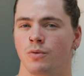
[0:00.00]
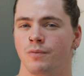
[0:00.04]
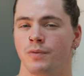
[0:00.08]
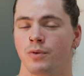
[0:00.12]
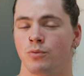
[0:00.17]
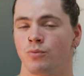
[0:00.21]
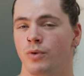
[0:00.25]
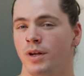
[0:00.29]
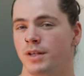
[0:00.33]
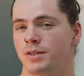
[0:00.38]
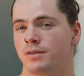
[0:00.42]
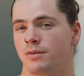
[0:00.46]
off the
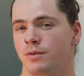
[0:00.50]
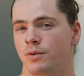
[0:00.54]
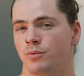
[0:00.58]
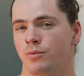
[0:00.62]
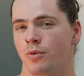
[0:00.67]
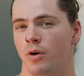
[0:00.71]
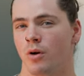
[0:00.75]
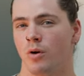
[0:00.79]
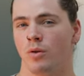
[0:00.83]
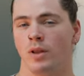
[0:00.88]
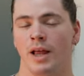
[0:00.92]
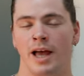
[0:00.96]
rest of the
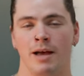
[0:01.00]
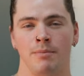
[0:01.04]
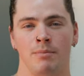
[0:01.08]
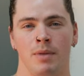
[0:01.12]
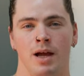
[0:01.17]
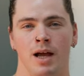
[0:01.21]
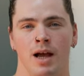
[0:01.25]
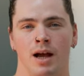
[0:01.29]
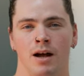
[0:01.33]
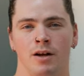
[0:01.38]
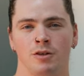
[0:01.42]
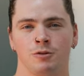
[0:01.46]
roll at
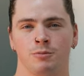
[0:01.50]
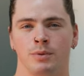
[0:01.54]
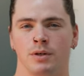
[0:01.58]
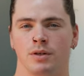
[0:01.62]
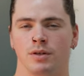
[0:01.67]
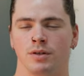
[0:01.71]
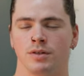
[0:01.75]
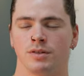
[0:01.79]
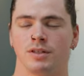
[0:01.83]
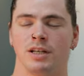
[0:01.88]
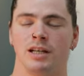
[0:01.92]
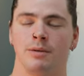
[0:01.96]
my house
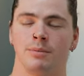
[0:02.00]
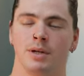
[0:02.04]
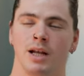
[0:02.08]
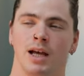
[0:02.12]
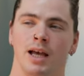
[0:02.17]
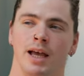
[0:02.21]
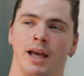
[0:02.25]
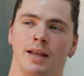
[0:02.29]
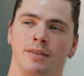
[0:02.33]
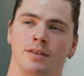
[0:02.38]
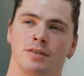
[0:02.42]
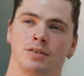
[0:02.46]
because Liam and I
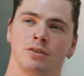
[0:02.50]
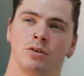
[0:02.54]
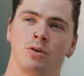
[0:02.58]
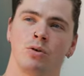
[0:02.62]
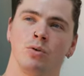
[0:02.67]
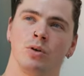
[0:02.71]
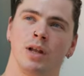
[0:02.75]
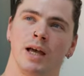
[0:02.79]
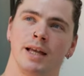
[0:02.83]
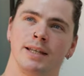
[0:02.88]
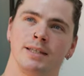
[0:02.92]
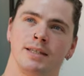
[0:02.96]
had this
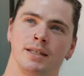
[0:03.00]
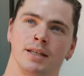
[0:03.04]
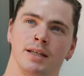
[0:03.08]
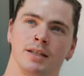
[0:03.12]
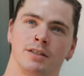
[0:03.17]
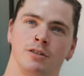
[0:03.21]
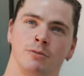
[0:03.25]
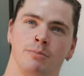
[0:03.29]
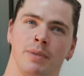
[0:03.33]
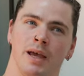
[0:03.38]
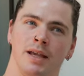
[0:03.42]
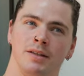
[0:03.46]
cool idea
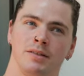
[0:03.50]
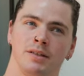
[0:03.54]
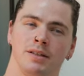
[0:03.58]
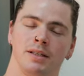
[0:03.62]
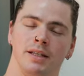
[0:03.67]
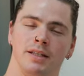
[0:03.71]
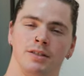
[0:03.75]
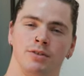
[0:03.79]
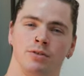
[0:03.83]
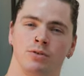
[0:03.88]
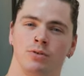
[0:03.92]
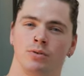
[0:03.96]
to
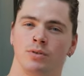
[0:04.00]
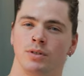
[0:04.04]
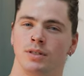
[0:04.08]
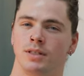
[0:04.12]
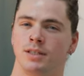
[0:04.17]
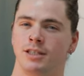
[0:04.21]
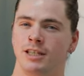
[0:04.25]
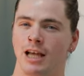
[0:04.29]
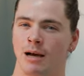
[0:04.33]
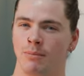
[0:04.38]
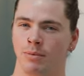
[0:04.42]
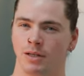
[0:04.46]
basically do
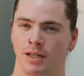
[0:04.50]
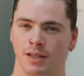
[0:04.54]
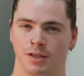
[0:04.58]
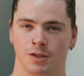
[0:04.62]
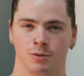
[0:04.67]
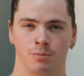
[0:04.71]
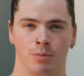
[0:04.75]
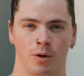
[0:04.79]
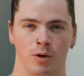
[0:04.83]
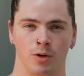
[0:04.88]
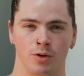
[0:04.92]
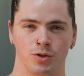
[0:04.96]
double
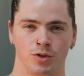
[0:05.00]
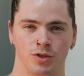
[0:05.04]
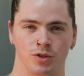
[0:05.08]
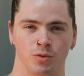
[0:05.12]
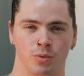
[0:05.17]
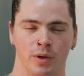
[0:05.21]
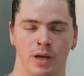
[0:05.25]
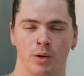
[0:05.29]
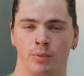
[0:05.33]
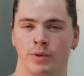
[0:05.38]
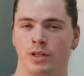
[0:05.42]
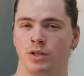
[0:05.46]

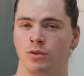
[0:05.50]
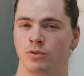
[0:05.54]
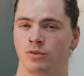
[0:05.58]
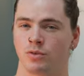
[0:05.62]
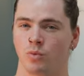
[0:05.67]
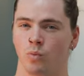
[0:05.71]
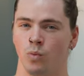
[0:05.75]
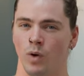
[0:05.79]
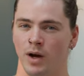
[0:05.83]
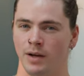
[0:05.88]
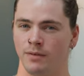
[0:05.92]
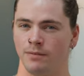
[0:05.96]
exposures where we'd
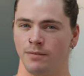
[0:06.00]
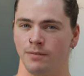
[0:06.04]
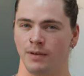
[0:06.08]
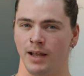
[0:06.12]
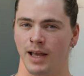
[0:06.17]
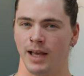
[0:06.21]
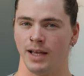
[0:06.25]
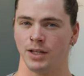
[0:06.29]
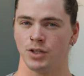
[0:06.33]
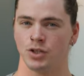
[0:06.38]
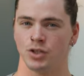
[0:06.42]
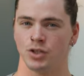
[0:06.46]
use one
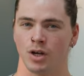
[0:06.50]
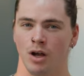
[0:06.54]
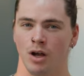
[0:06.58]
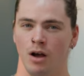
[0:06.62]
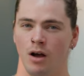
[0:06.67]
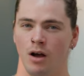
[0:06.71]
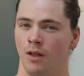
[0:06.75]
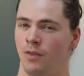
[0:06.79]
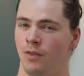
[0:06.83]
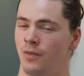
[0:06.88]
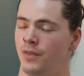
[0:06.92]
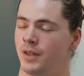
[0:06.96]
flash
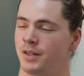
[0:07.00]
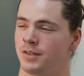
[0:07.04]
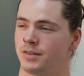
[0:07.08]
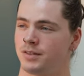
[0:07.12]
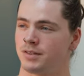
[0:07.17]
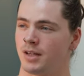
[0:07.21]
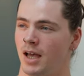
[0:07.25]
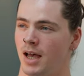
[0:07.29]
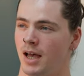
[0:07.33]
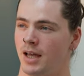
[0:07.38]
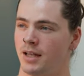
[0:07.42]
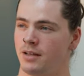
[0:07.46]
on this
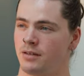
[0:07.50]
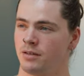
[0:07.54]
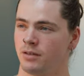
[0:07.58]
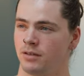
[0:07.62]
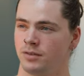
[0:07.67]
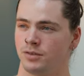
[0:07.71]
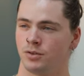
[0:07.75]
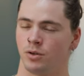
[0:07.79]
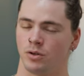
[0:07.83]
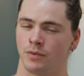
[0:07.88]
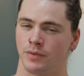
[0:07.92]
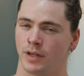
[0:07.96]
side,
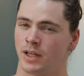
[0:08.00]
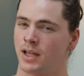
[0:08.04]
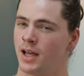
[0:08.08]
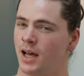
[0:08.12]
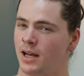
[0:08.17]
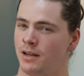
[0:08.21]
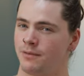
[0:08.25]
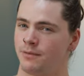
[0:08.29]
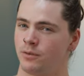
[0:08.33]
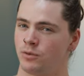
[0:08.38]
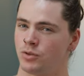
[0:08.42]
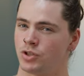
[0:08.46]
sort of a
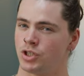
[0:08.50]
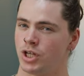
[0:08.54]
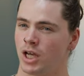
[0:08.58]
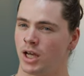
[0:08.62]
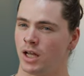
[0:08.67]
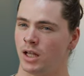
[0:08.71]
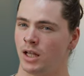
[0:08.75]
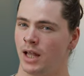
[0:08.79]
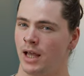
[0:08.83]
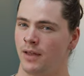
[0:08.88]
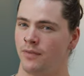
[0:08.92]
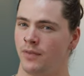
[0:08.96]
colorful
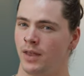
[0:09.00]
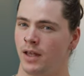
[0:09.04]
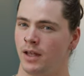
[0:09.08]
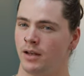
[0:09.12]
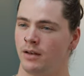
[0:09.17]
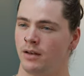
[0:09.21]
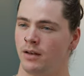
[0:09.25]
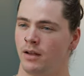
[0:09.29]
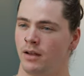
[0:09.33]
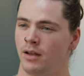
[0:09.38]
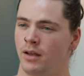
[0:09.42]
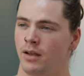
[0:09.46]
gel, and
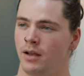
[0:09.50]
then